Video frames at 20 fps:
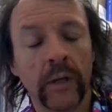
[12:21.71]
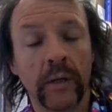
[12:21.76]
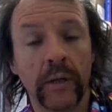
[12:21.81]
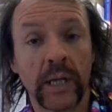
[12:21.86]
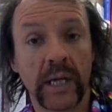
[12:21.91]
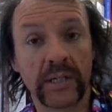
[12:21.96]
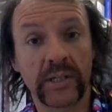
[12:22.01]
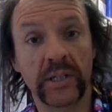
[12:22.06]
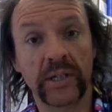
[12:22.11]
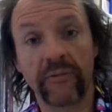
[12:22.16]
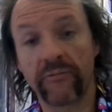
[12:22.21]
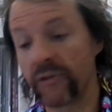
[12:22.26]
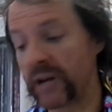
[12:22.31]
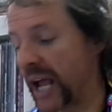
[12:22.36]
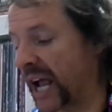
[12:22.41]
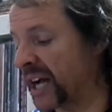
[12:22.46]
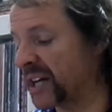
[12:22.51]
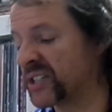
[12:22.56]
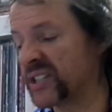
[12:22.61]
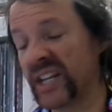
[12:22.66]
That's the different
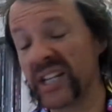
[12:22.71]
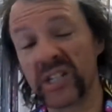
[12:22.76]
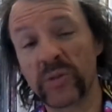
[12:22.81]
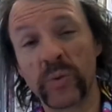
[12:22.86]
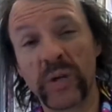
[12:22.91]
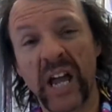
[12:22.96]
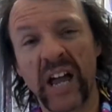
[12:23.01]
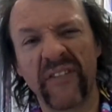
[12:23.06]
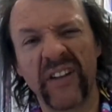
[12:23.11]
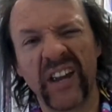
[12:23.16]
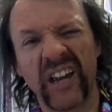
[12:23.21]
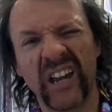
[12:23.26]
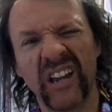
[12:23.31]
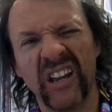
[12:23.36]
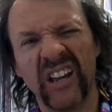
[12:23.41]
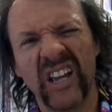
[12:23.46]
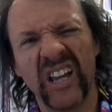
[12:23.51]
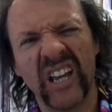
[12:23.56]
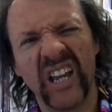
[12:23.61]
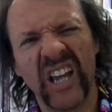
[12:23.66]
accents we have here
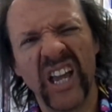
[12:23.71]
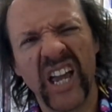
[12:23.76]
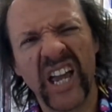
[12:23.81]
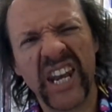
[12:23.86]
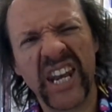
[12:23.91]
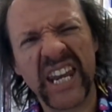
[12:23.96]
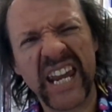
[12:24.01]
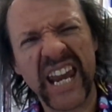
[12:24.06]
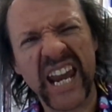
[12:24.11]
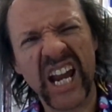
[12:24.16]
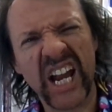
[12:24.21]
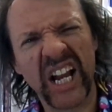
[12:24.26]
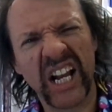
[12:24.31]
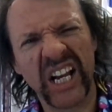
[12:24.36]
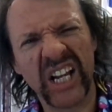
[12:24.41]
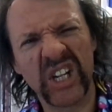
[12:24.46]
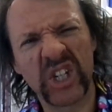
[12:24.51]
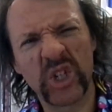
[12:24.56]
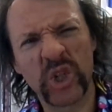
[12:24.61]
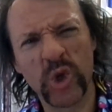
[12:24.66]
in the
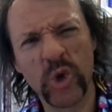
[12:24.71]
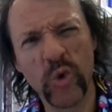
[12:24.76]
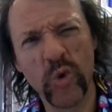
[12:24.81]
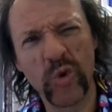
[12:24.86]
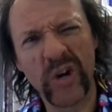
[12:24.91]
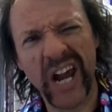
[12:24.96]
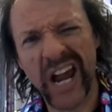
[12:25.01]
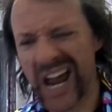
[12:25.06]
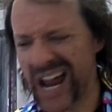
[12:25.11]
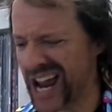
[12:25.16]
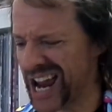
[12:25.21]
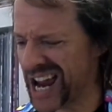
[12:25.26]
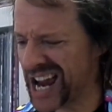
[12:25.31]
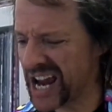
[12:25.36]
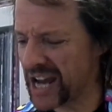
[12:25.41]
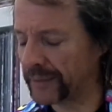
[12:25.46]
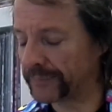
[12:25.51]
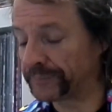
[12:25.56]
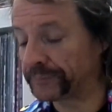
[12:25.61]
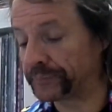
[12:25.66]
English UK.
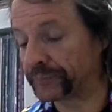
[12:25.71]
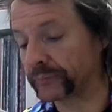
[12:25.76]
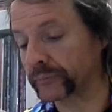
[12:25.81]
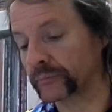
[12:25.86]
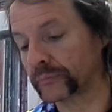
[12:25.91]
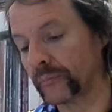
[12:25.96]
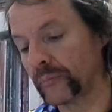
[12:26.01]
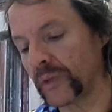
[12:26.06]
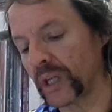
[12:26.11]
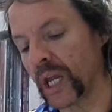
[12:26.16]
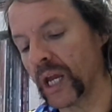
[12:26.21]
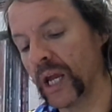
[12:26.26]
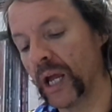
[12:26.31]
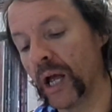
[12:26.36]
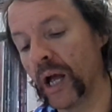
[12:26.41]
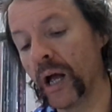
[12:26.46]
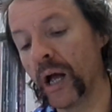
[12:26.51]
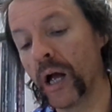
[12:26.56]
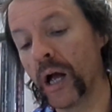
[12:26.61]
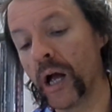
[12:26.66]

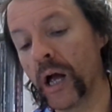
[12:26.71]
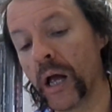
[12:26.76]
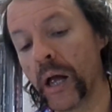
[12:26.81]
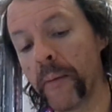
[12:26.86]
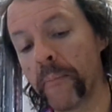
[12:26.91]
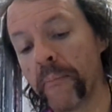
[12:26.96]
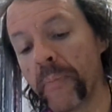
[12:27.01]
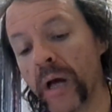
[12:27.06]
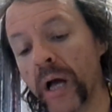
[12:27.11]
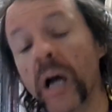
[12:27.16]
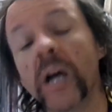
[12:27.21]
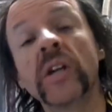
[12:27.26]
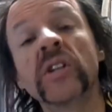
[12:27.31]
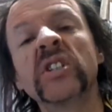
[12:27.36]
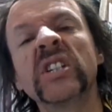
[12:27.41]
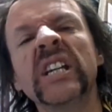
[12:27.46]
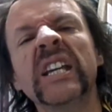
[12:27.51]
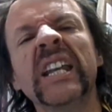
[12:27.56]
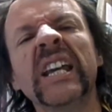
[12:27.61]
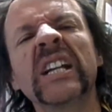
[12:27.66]
Um, I'll
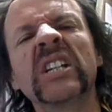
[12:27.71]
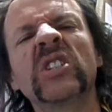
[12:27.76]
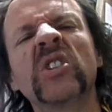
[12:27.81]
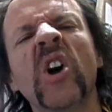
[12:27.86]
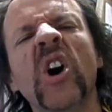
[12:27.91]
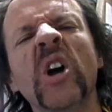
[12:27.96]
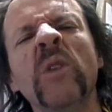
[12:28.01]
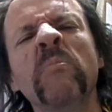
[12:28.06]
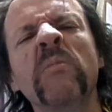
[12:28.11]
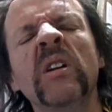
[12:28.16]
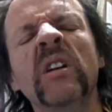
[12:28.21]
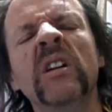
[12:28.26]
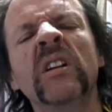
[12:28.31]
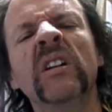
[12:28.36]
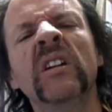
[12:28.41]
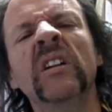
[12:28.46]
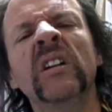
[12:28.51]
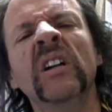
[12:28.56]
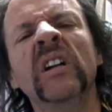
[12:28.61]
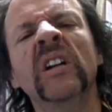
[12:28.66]
see you next time.
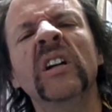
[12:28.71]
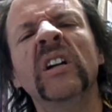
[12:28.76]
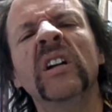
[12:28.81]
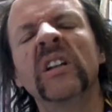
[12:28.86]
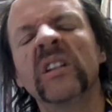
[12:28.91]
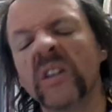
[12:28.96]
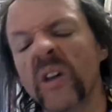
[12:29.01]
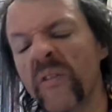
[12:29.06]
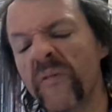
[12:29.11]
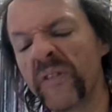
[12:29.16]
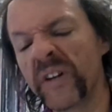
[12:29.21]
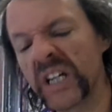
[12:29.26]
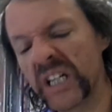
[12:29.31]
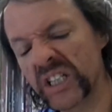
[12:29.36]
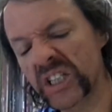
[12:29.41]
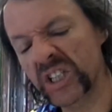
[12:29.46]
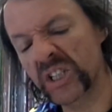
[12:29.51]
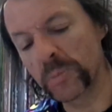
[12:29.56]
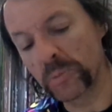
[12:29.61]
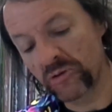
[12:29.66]
Don't forget
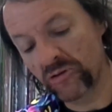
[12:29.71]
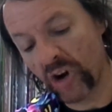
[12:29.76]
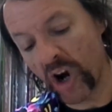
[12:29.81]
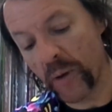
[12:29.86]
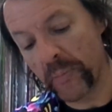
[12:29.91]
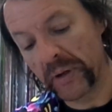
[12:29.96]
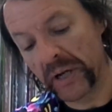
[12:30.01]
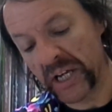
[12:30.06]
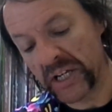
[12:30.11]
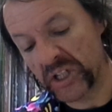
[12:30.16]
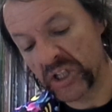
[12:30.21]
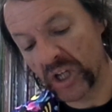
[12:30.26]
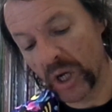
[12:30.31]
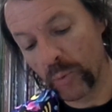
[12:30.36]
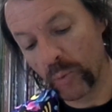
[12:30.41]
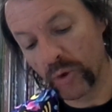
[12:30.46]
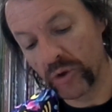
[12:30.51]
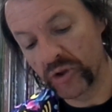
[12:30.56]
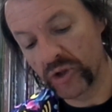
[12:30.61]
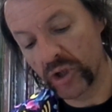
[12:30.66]
to subscribe unless you
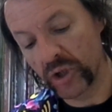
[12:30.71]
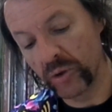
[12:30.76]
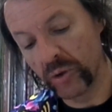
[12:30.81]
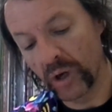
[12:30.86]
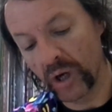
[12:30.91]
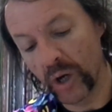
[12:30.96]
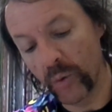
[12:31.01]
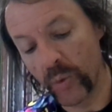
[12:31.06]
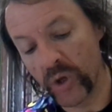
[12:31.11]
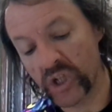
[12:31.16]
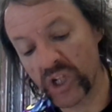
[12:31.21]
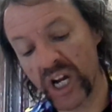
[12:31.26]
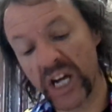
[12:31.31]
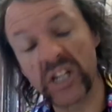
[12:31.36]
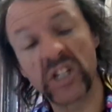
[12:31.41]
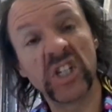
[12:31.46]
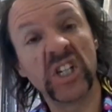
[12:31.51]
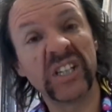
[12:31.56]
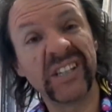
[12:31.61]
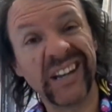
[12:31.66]
don't want to, in which
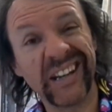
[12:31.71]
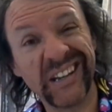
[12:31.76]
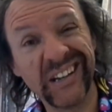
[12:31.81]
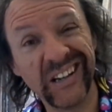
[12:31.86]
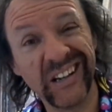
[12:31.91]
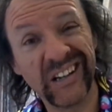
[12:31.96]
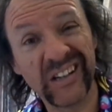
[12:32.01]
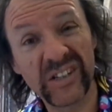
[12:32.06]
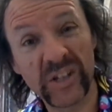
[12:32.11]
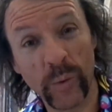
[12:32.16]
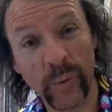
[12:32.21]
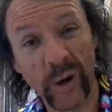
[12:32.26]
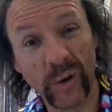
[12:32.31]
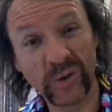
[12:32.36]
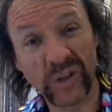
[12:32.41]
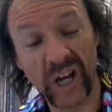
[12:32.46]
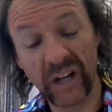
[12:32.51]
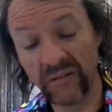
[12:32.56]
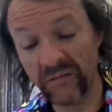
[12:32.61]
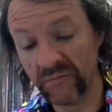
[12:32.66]
case you didn't, so well
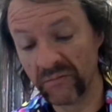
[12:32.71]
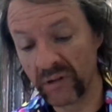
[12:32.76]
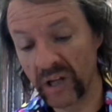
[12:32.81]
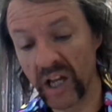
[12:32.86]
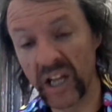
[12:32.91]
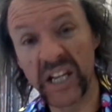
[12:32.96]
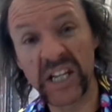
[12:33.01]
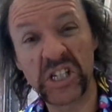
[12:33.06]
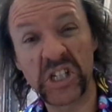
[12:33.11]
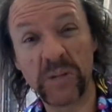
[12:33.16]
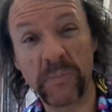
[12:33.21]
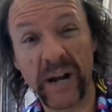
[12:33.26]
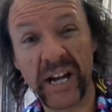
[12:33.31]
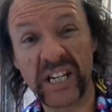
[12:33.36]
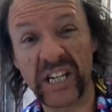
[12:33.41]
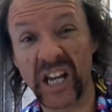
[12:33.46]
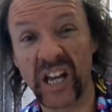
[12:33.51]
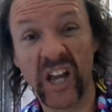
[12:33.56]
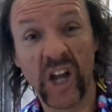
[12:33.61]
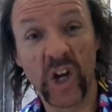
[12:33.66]
done. At least you
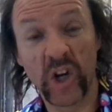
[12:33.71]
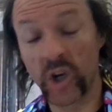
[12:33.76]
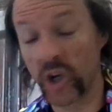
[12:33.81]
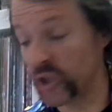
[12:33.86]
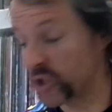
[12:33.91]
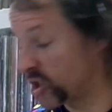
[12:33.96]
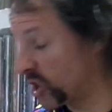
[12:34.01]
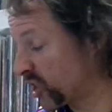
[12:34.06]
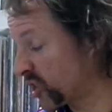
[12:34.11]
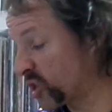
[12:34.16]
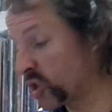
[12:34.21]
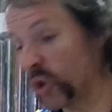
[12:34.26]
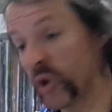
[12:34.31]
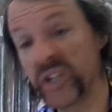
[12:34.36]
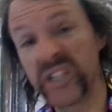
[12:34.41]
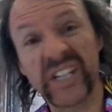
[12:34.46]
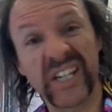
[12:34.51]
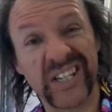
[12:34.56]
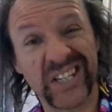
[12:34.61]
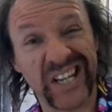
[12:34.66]
made a conscious
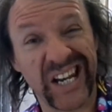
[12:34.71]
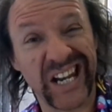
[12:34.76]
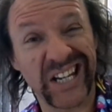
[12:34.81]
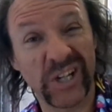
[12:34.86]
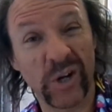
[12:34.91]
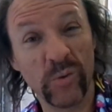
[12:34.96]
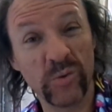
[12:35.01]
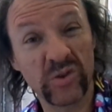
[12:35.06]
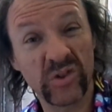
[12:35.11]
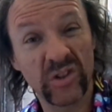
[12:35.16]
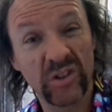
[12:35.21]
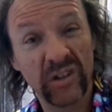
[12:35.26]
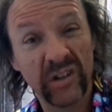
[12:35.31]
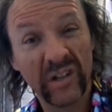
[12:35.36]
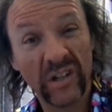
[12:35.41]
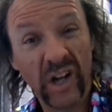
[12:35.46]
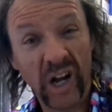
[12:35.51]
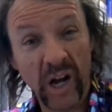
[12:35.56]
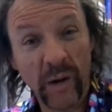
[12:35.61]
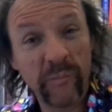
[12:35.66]
choice as an adult.
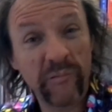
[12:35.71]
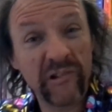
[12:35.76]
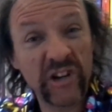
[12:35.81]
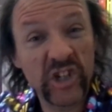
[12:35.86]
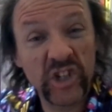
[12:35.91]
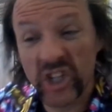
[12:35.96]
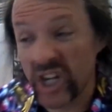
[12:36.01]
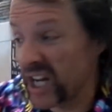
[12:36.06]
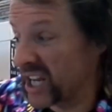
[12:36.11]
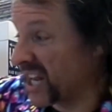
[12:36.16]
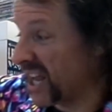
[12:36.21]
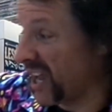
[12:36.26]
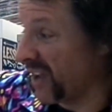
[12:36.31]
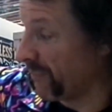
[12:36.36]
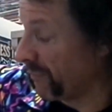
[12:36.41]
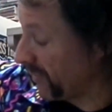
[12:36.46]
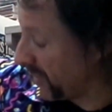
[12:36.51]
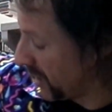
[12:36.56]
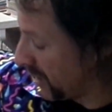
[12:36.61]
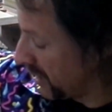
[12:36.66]
I appreciate that.
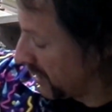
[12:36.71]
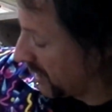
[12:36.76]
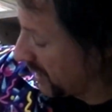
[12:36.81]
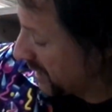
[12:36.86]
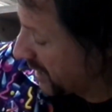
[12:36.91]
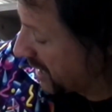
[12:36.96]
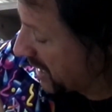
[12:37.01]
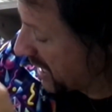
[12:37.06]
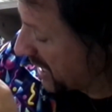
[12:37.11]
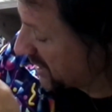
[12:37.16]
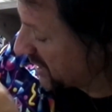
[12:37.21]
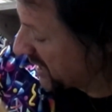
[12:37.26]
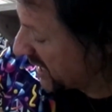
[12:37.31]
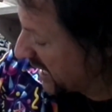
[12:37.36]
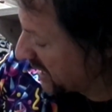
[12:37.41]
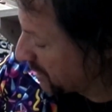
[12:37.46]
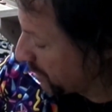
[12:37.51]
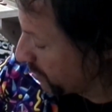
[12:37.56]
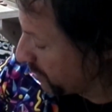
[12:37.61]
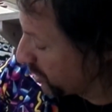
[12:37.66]
Uh, as an
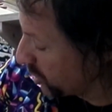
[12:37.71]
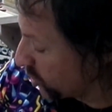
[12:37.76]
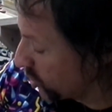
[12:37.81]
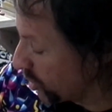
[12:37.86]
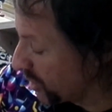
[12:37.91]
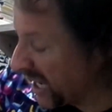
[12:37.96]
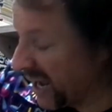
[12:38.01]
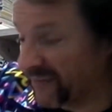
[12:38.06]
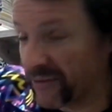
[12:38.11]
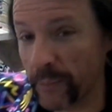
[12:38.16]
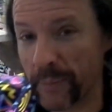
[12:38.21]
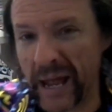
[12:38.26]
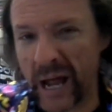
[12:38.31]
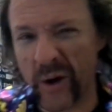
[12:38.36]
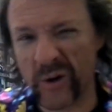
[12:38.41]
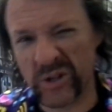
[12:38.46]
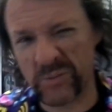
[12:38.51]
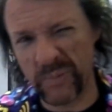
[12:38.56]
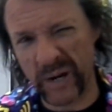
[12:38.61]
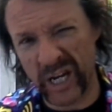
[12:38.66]
adult, you should have the
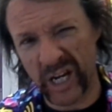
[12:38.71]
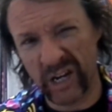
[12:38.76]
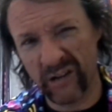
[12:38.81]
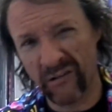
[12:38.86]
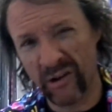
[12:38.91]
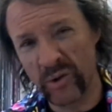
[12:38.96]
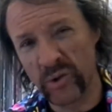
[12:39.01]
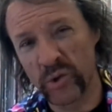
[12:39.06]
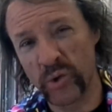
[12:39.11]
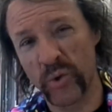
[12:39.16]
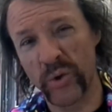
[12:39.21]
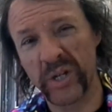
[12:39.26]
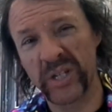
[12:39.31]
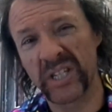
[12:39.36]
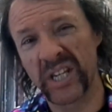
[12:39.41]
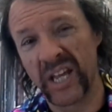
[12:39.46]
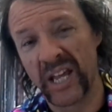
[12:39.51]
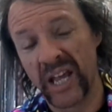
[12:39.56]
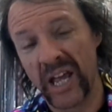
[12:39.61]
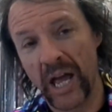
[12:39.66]
power to make your own
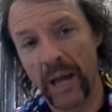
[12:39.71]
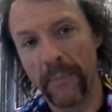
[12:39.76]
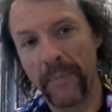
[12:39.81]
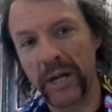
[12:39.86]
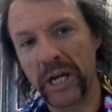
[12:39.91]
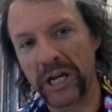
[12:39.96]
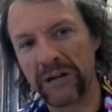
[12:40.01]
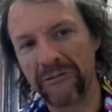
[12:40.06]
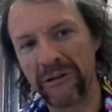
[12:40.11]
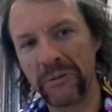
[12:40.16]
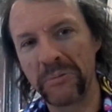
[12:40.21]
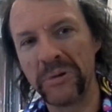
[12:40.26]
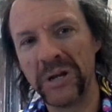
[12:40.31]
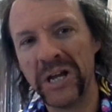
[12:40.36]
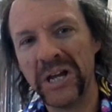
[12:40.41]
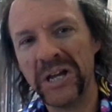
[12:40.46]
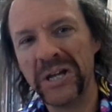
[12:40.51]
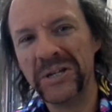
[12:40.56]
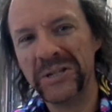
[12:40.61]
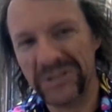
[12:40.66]
choice and make your own
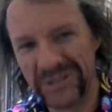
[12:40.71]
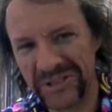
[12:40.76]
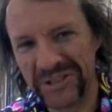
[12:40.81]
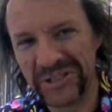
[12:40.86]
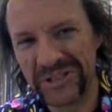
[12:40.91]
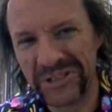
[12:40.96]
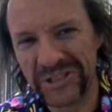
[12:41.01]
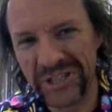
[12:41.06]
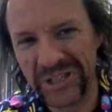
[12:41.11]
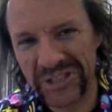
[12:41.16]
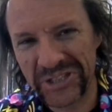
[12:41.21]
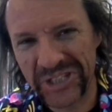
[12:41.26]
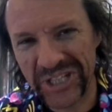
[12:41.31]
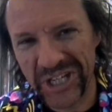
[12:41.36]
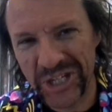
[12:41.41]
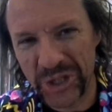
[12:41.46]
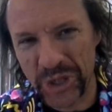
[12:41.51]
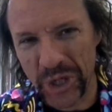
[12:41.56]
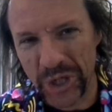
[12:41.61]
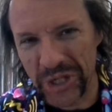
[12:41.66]

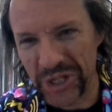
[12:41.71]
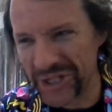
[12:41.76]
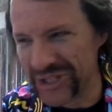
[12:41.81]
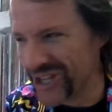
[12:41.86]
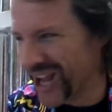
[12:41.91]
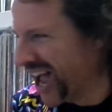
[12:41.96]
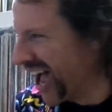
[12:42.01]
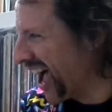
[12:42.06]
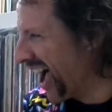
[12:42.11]
decisions.